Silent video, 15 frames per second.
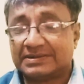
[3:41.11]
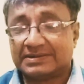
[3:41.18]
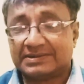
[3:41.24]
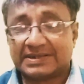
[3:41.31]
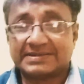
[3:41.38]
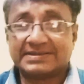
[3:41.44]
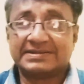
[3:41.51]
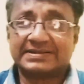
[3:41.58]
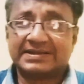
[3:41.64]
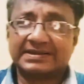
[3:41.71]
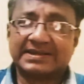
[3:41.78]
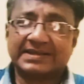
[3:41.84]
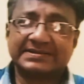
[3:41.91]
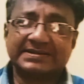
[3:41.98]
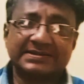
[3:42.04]
dozens and
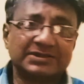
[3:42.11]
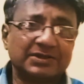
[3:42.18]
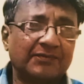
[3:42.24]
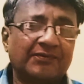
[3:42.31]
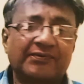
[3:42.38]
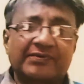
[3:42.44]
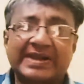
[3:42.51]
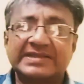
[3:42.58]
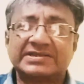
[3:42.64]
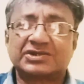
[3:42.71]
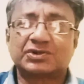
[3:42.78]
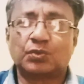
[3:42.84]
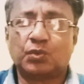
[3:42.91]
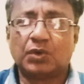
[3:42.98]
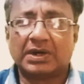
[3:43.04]
dozens of
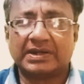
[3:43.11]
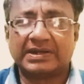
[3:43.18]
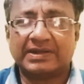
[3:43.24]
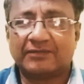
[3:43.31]
french words